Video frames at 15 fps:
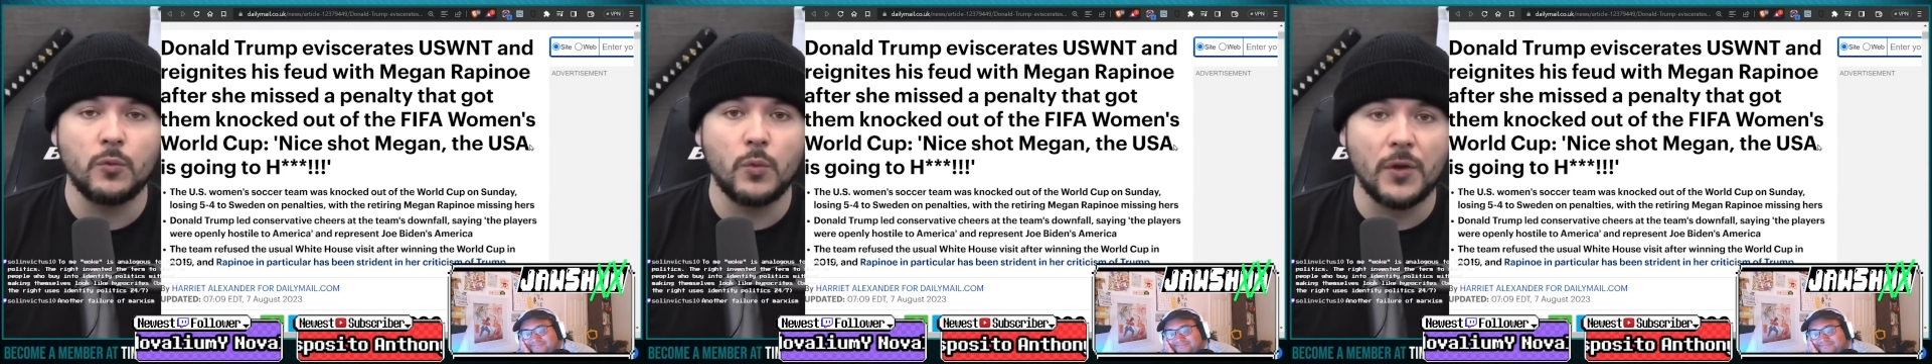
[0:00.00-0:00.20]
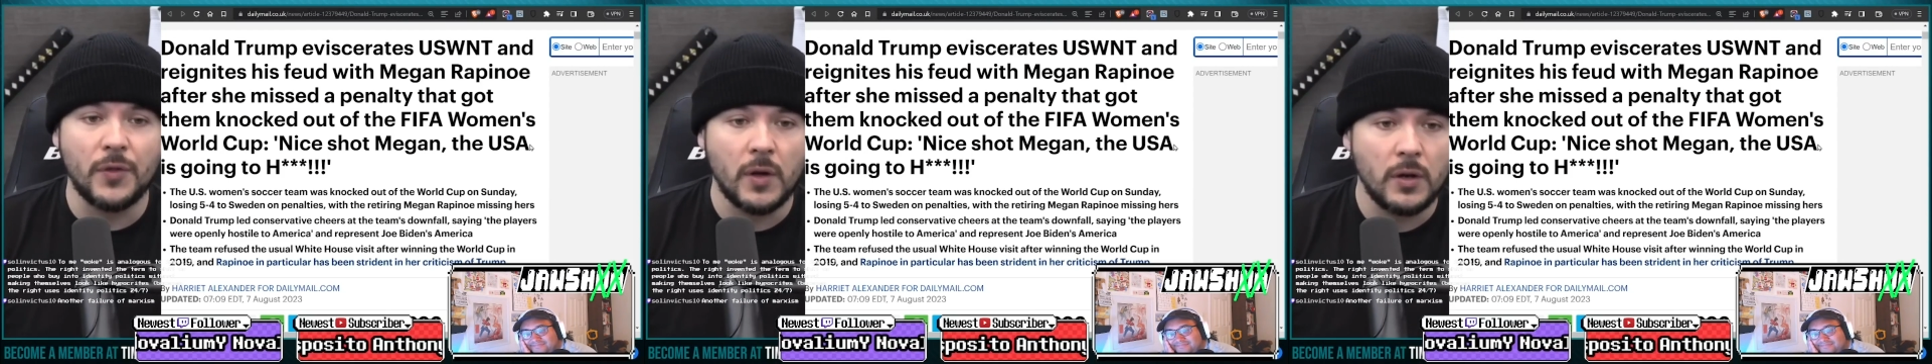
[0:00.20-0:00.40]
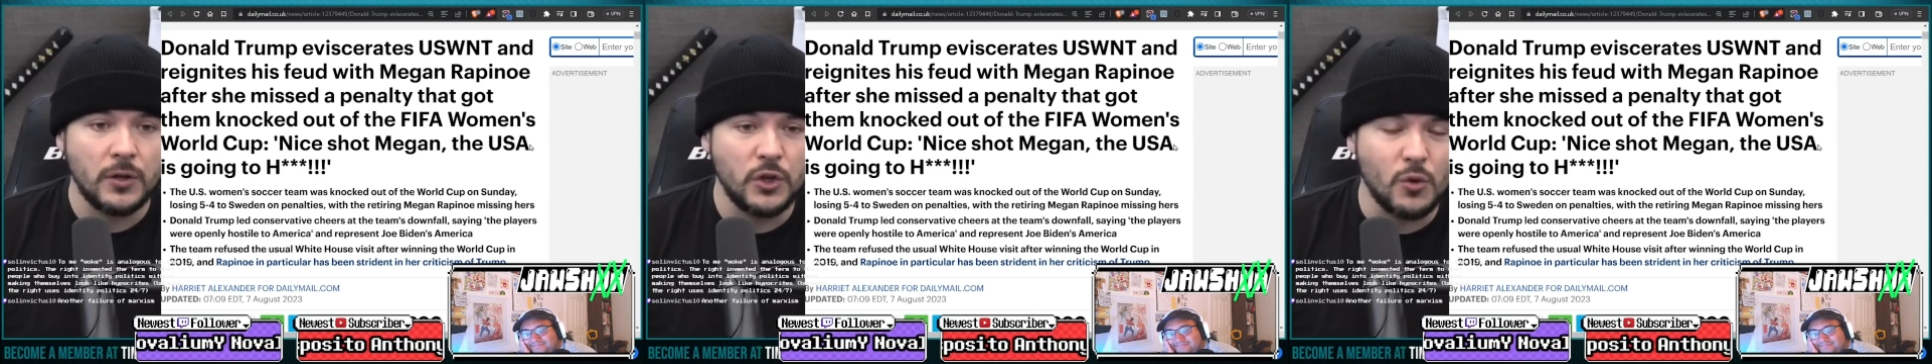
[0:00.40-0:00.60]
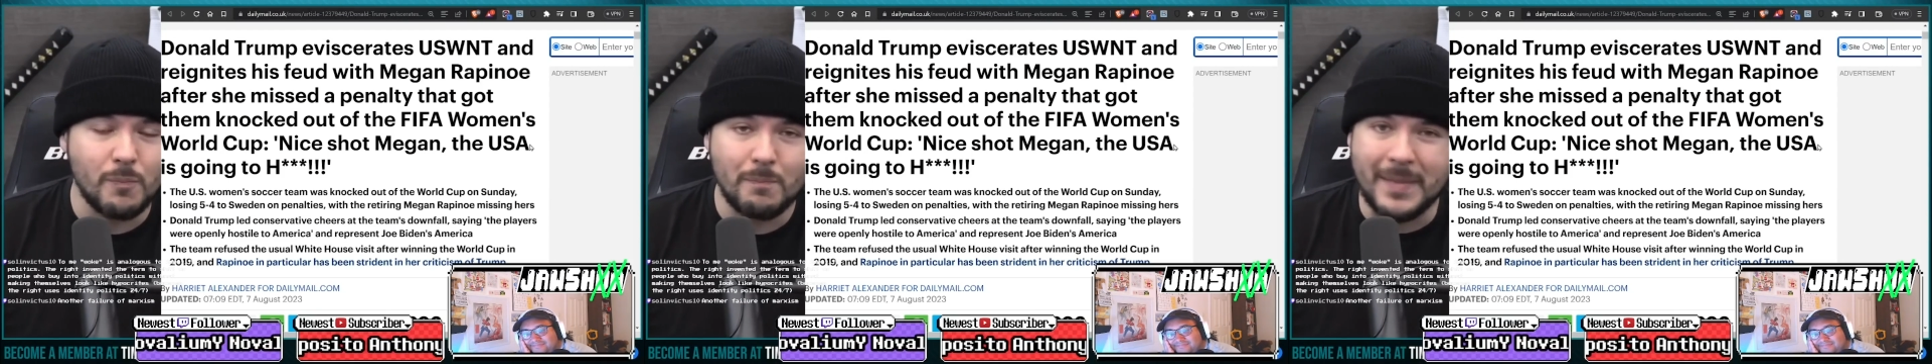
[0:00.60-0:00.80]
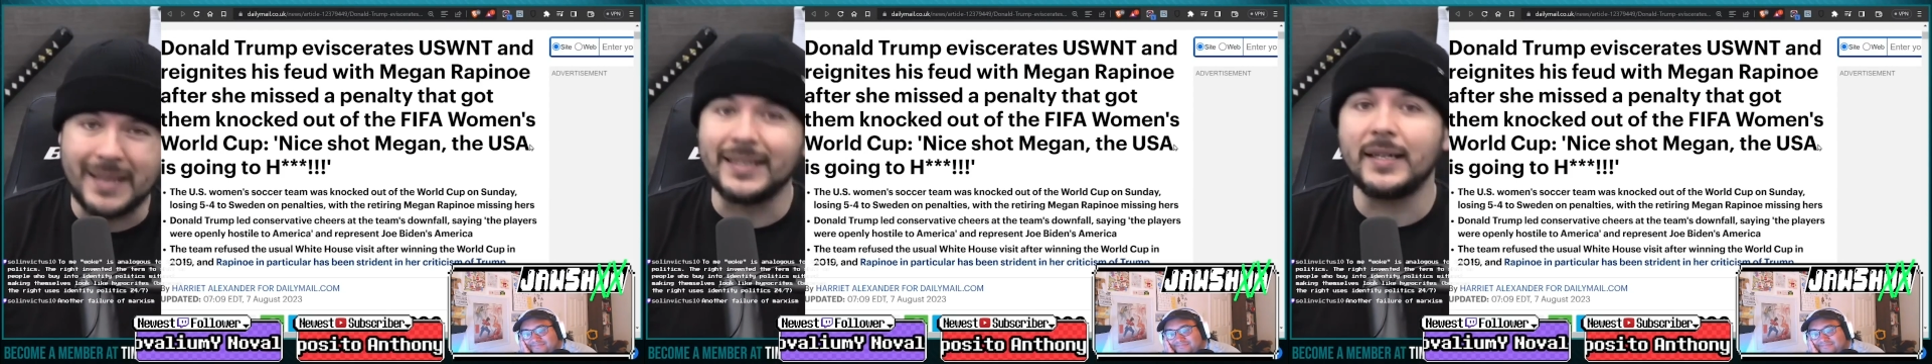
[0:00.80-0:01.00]
with
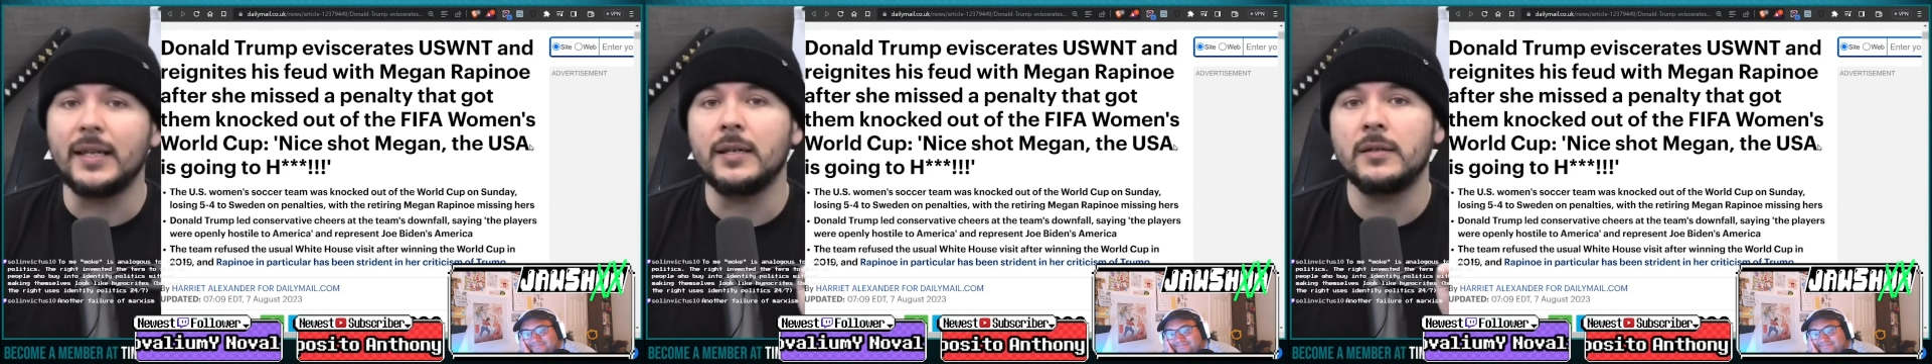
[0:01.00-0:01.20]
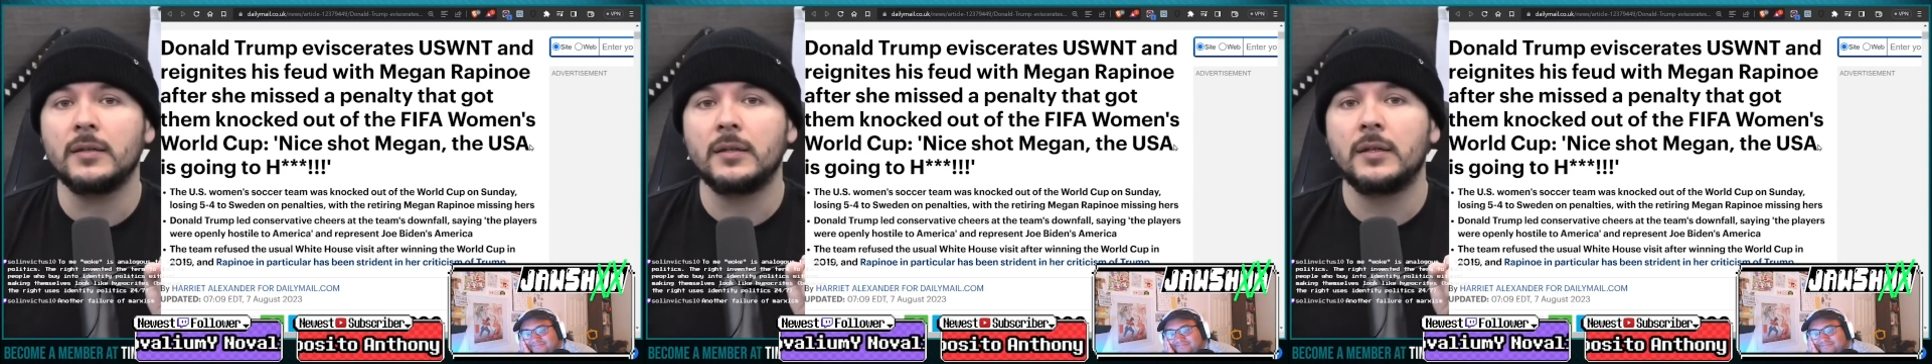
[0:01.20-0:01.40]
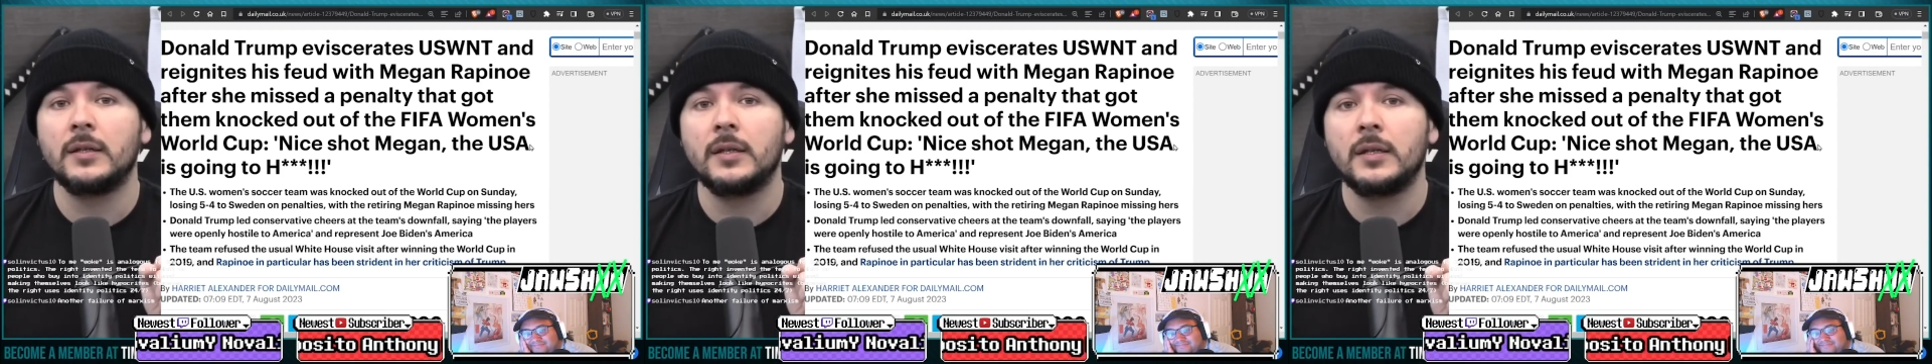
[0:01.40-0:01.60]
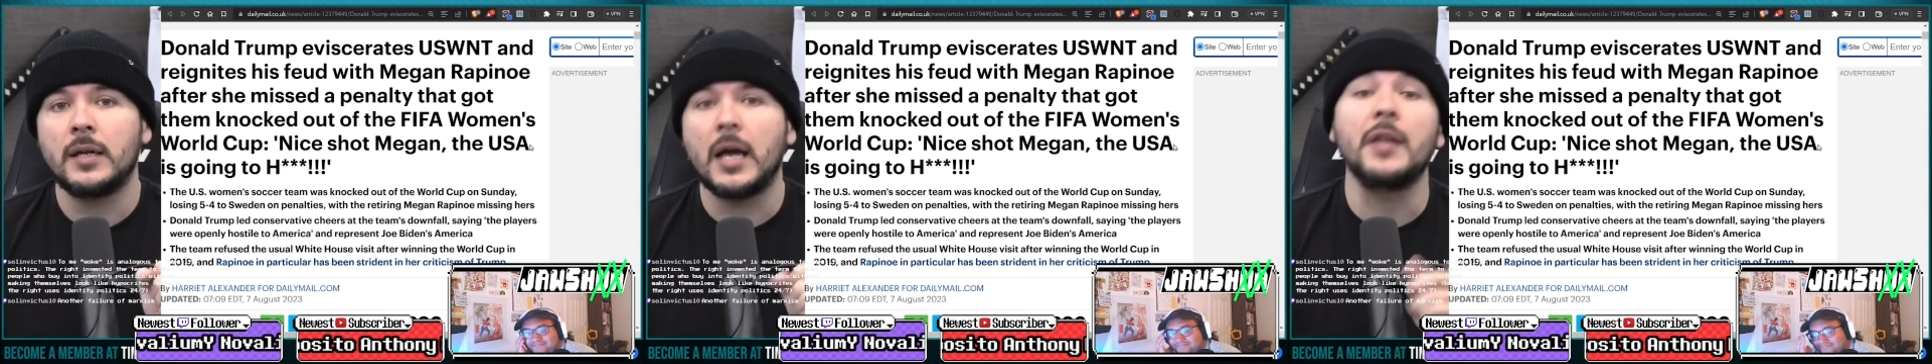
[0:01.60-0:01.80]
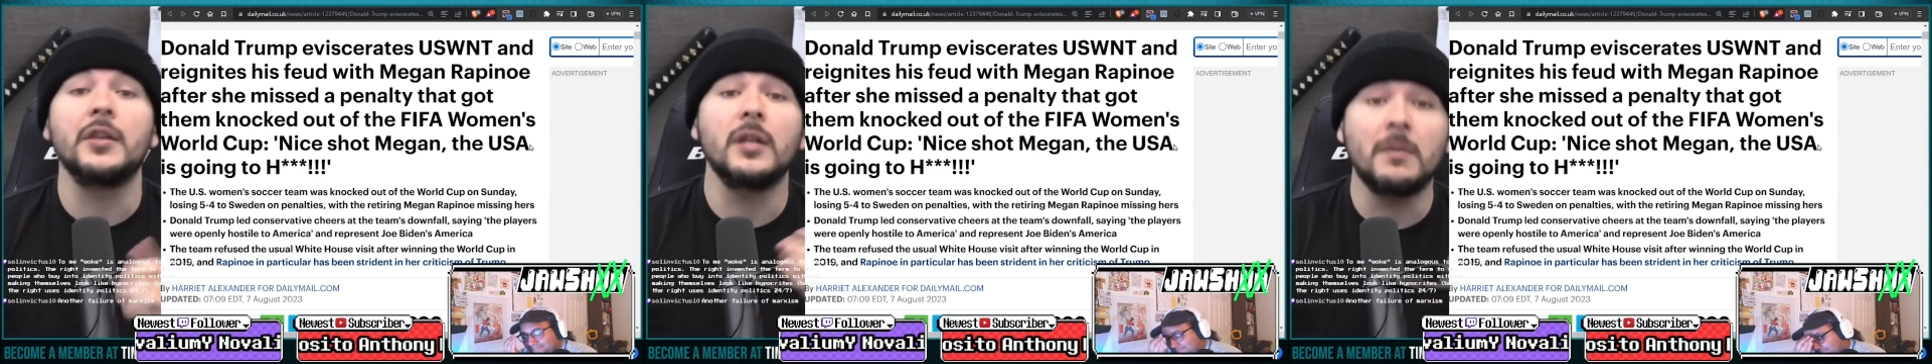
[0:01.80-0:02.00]
humility,
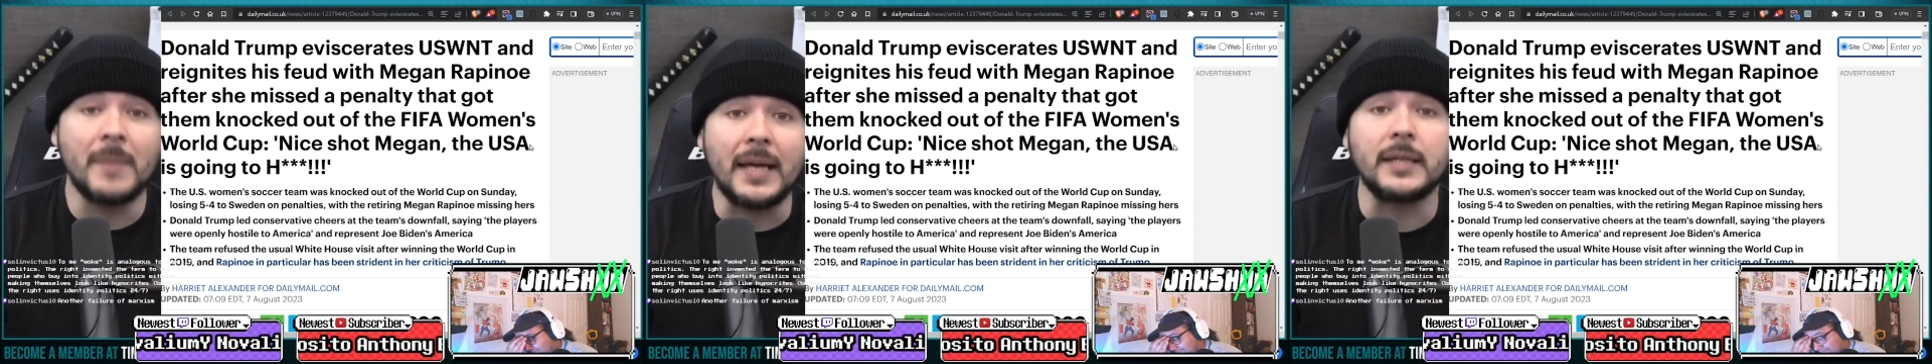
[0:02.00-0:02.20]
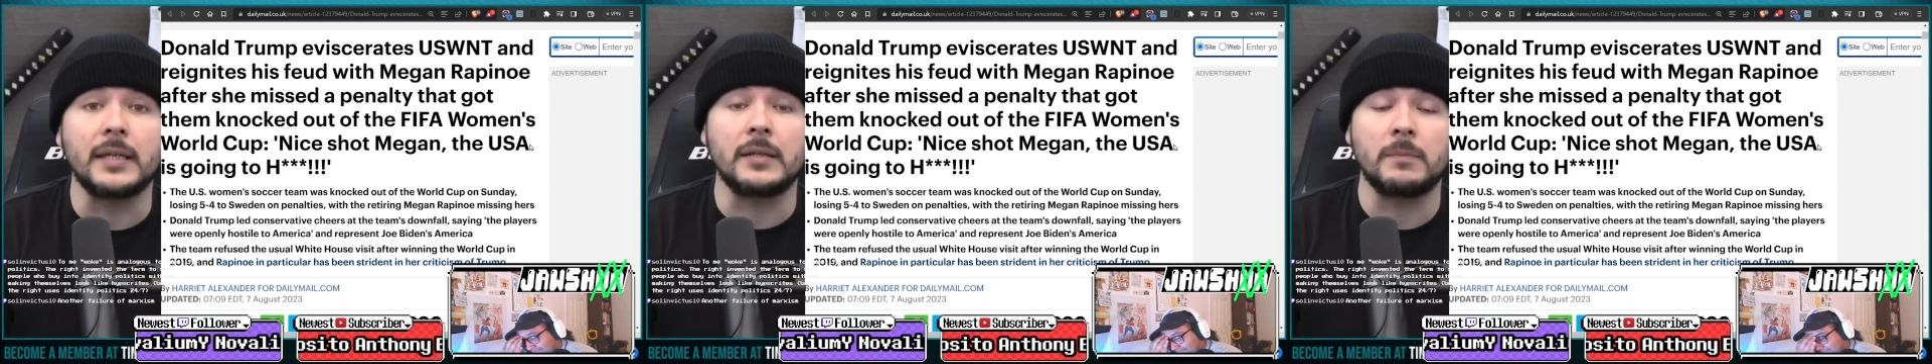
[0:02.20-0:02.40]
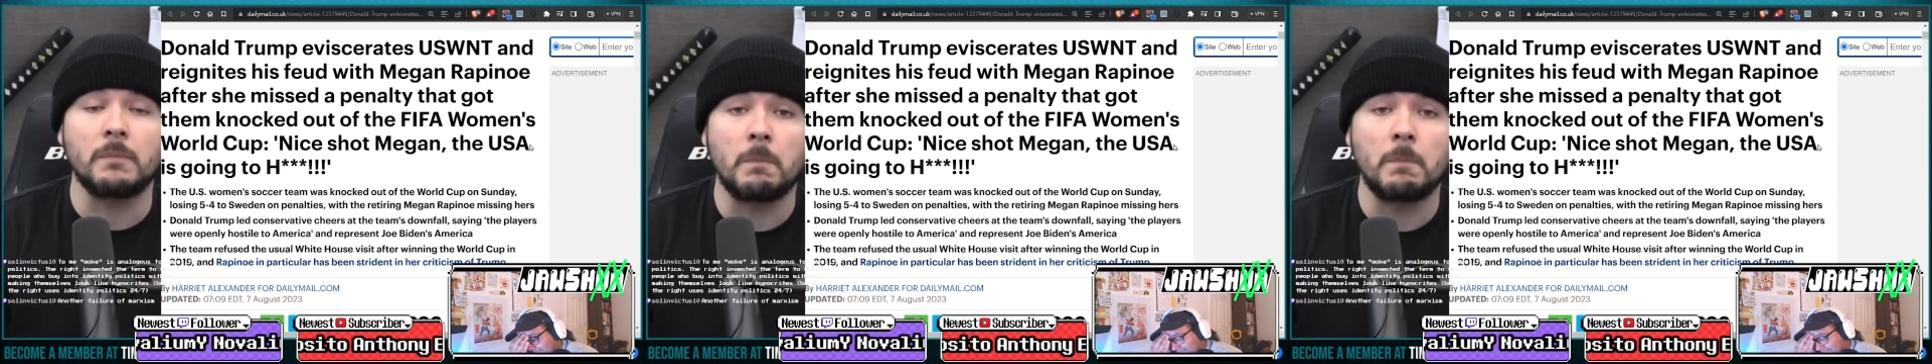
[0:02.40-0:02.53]
and you didn't make it.